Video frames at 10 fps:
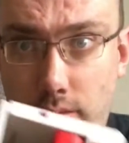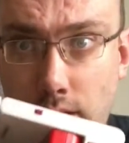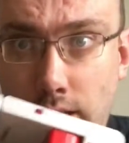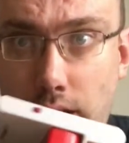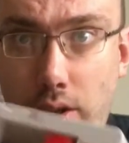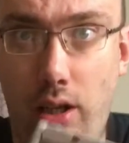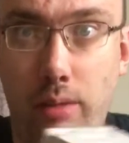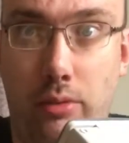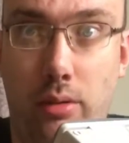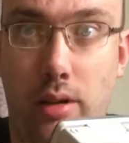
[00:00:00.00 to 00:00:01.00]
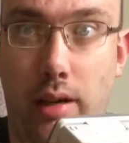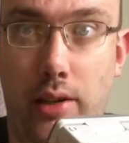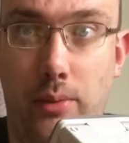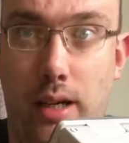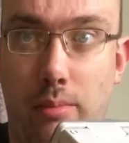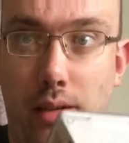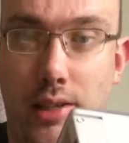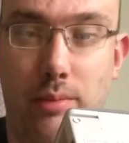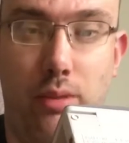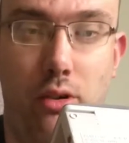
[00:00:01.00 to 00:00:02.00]
and get the Light Boy working as well and play
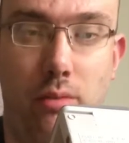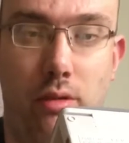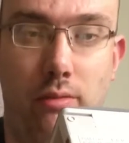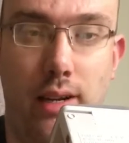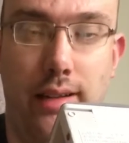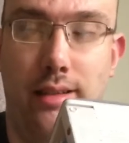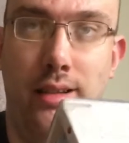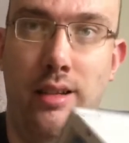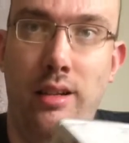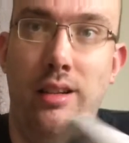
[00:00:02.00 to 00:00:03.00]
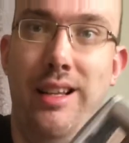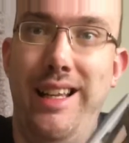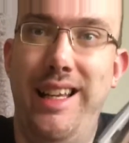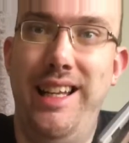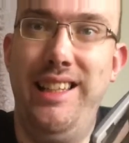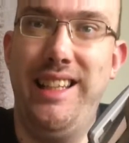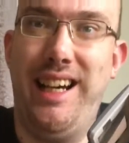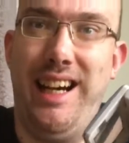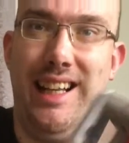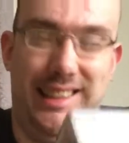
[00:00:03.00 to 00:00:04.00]
some Pokemon Red in the
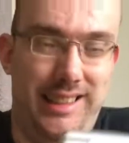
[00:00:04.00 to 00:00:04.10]
dark.